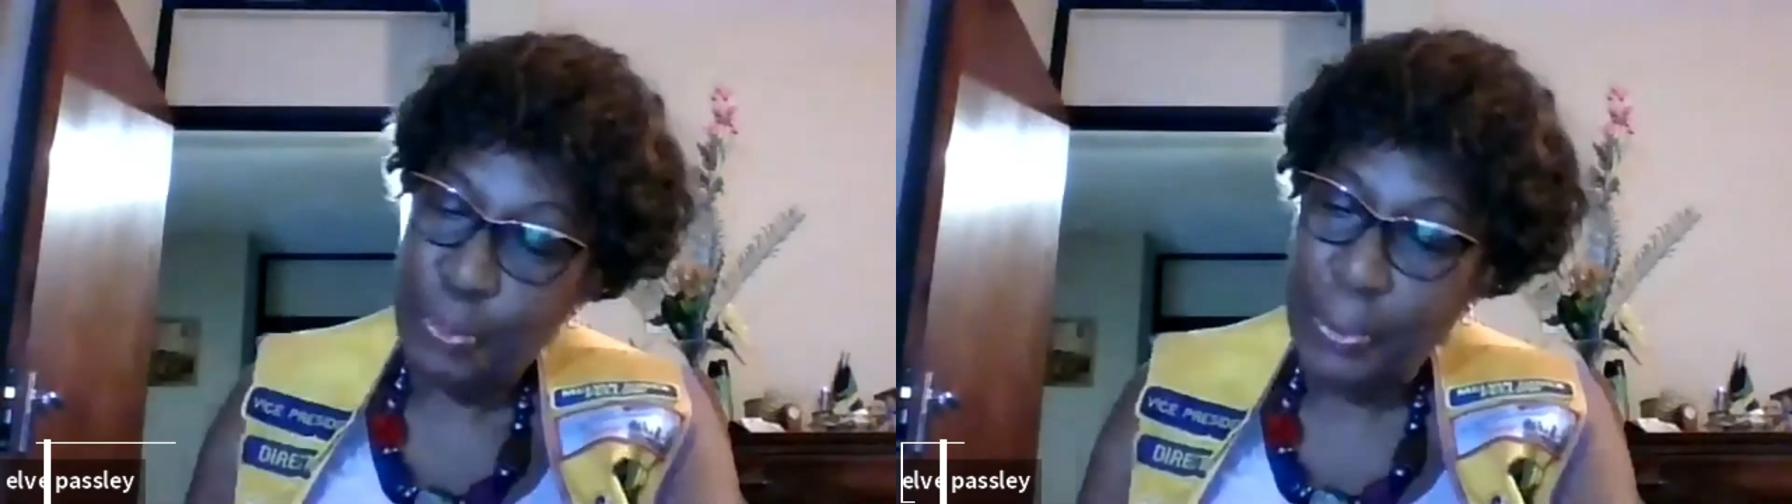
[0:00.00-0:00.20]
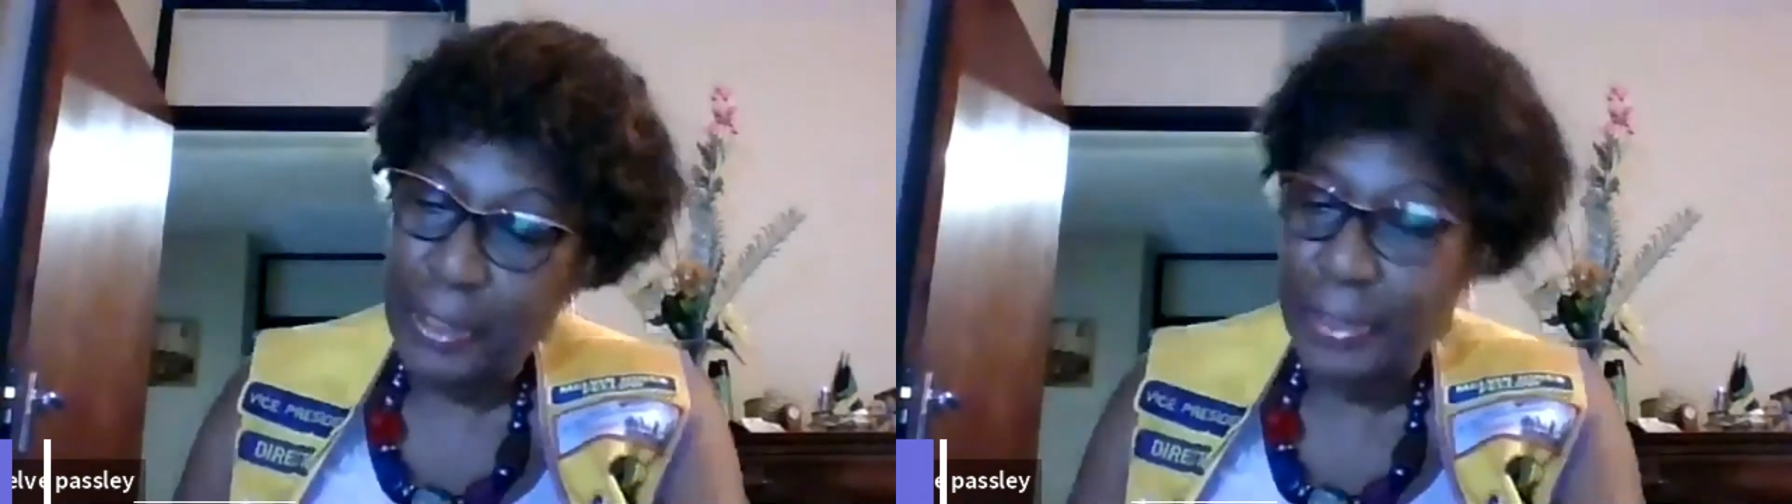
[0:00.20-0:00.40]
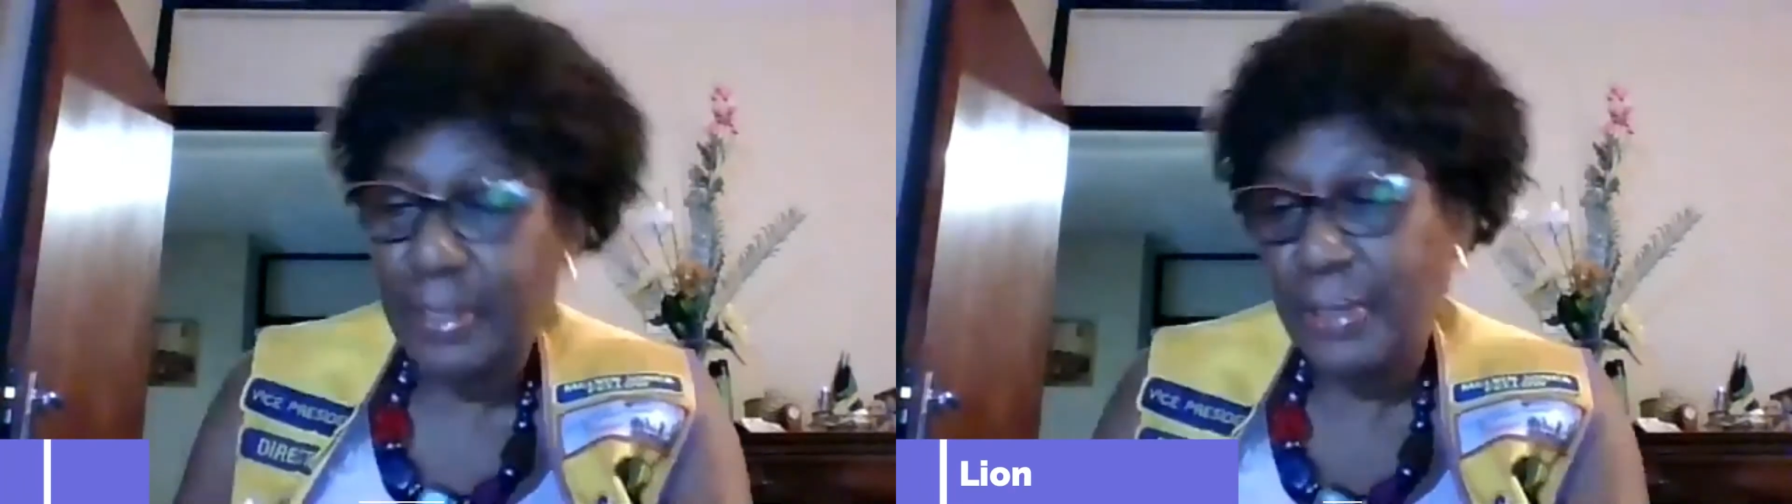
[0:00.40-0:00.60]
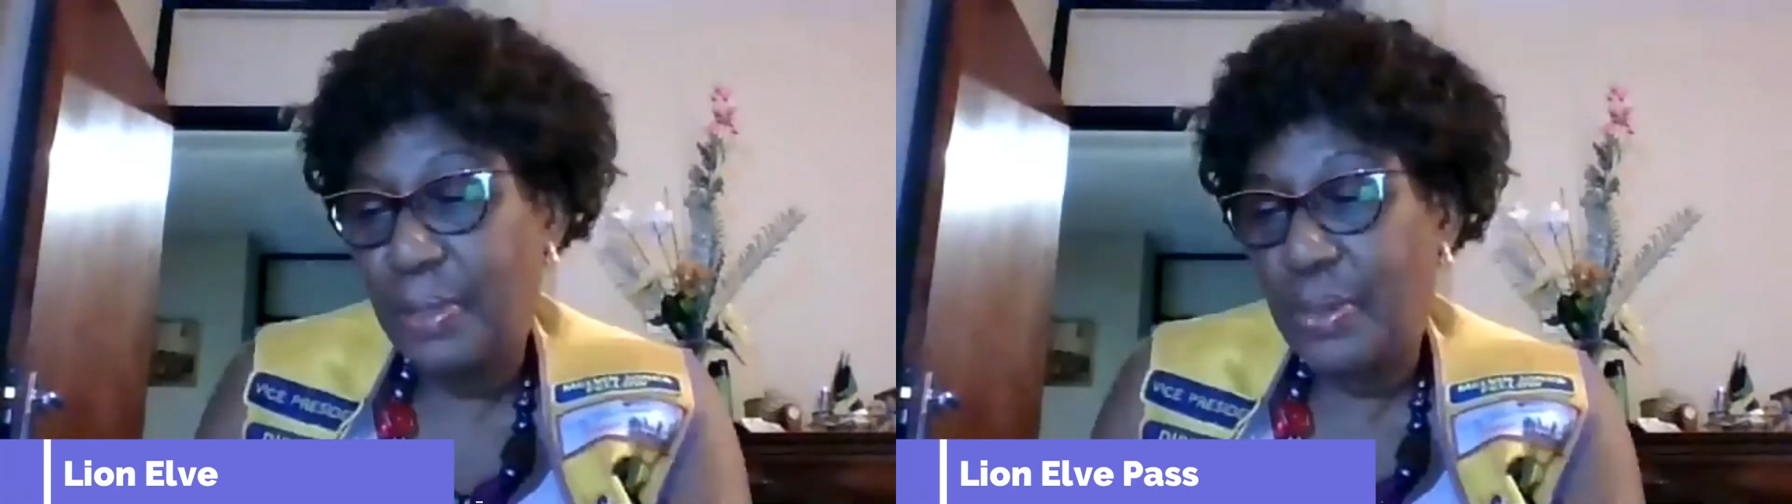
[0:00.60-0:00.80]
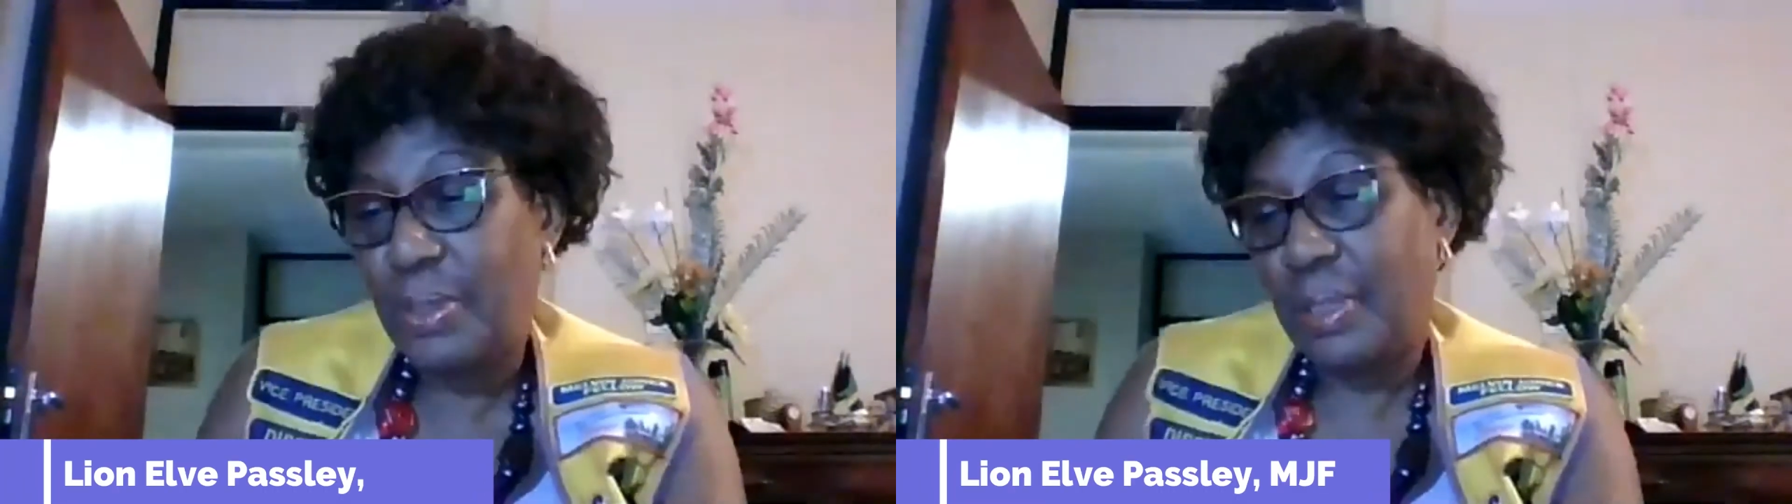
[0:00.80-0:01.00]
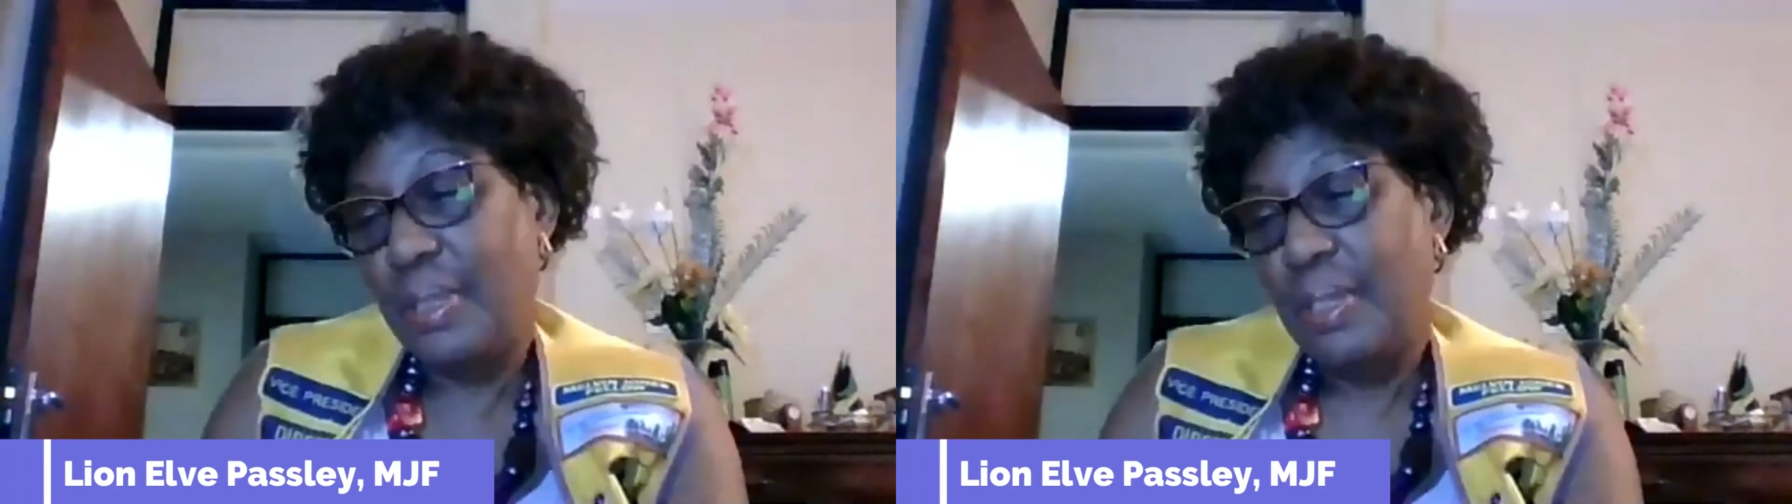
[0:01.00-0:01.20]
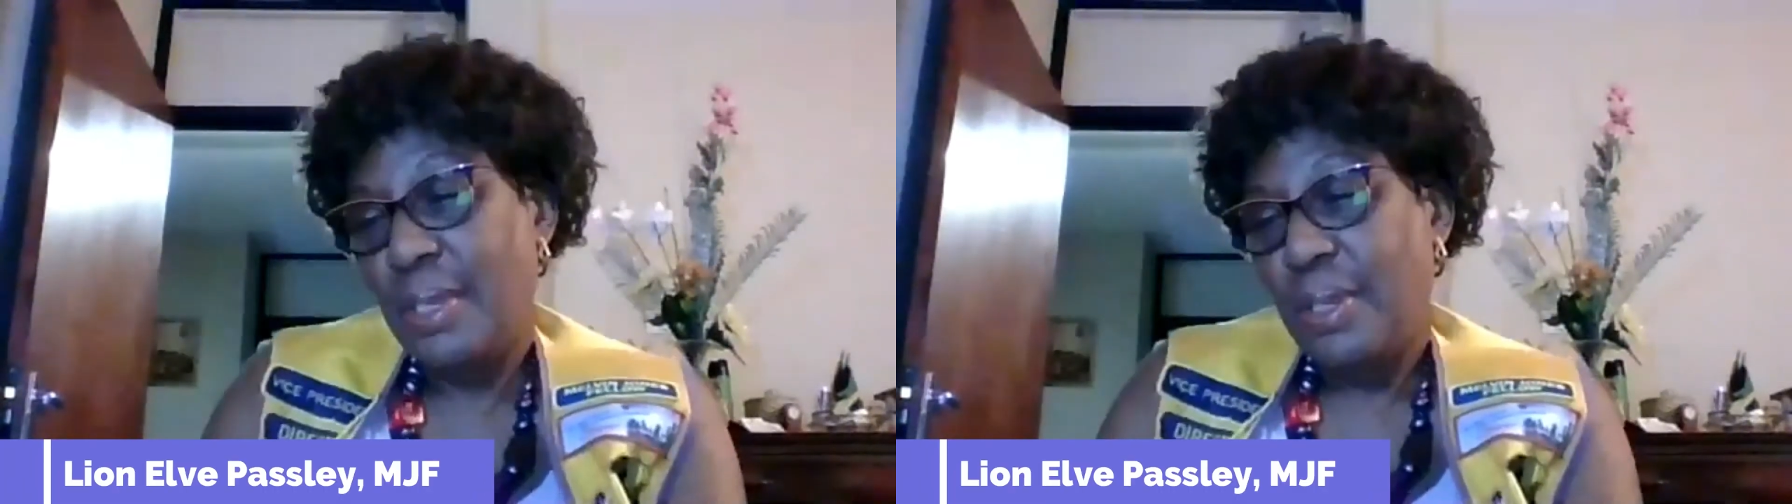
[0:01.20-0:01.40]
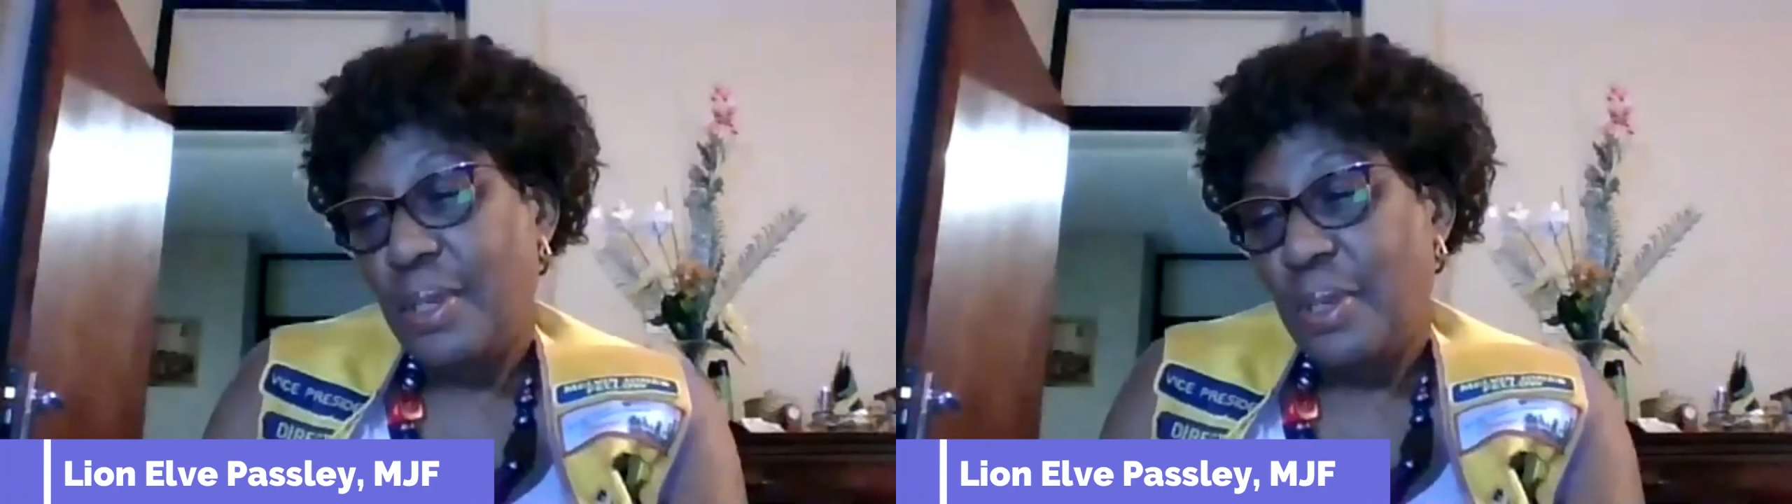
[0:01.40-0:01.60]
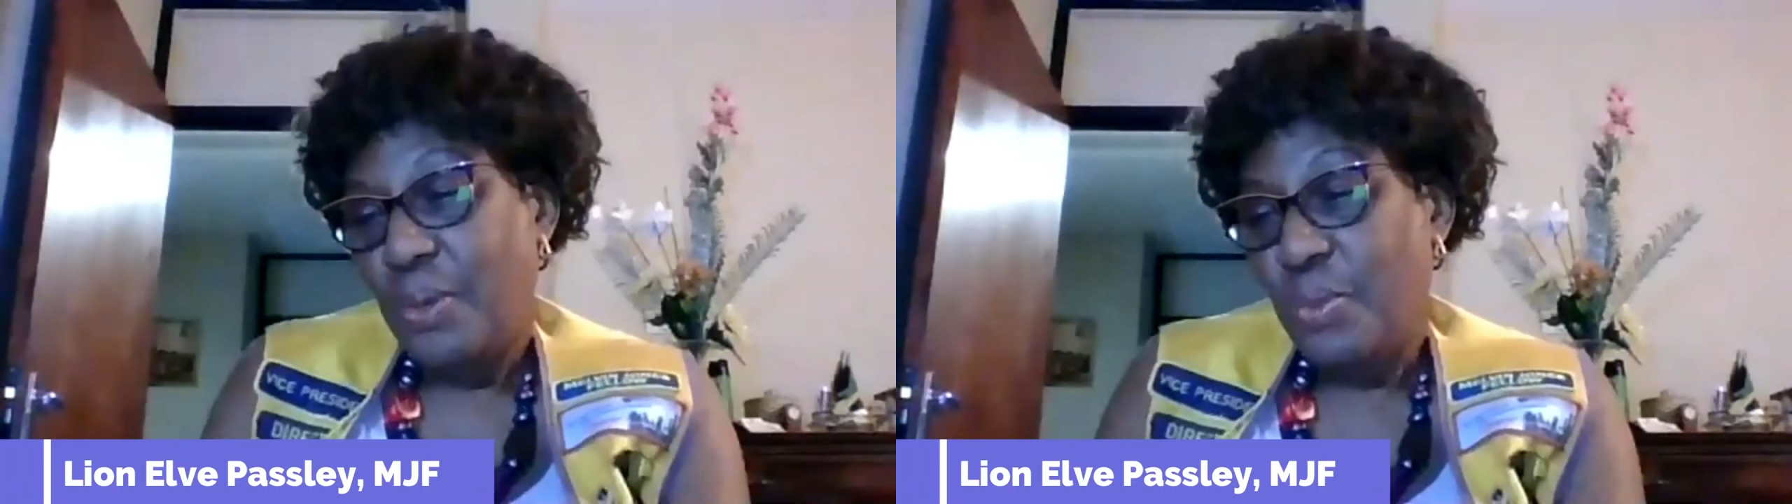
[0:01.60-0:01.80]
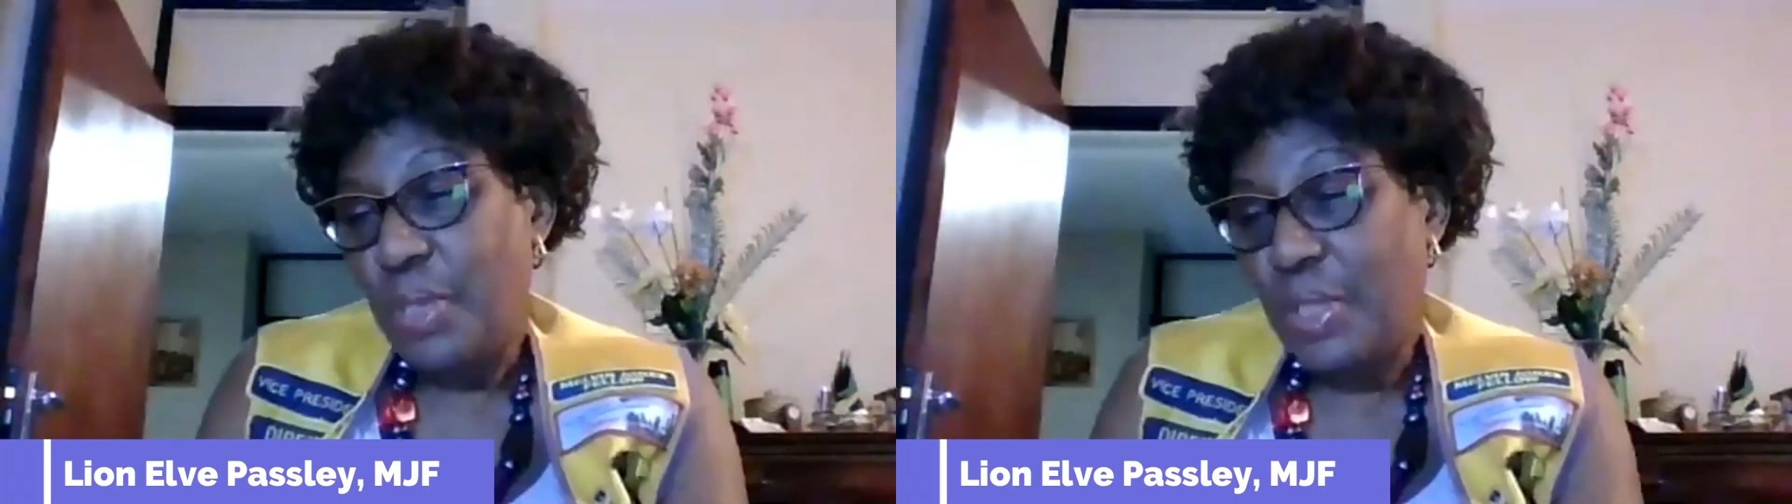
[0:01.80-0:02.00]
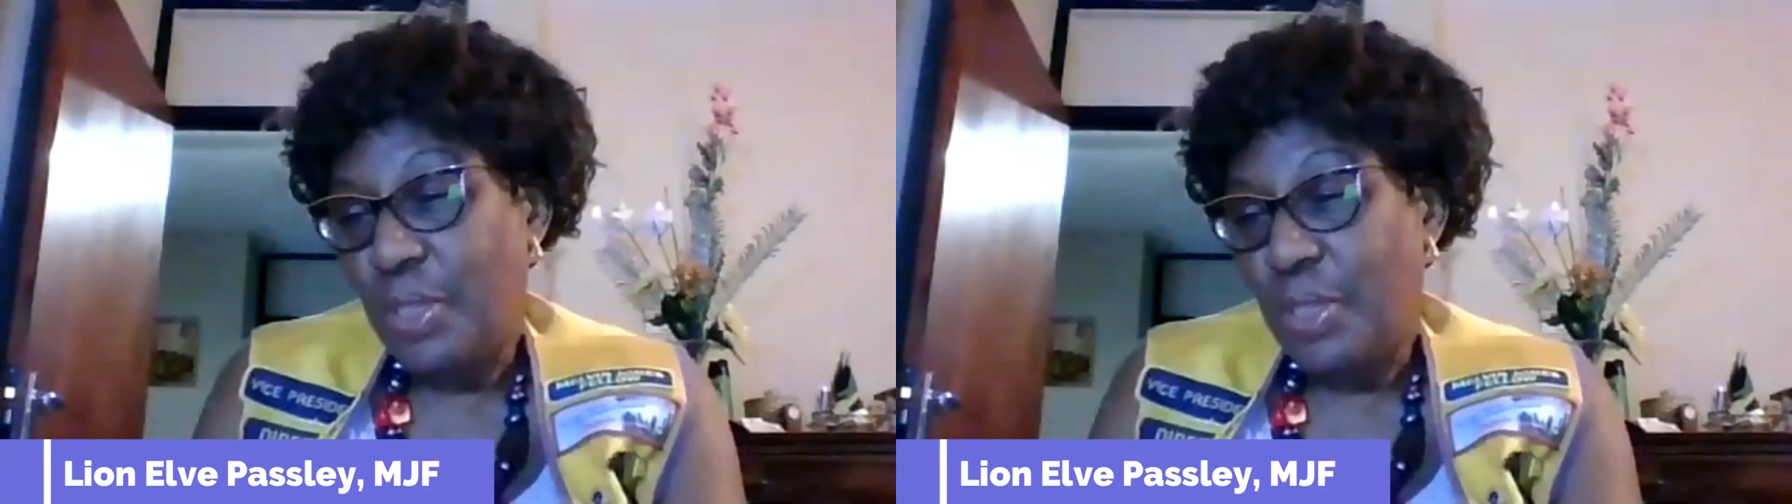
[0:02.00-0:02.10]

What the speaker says: persons with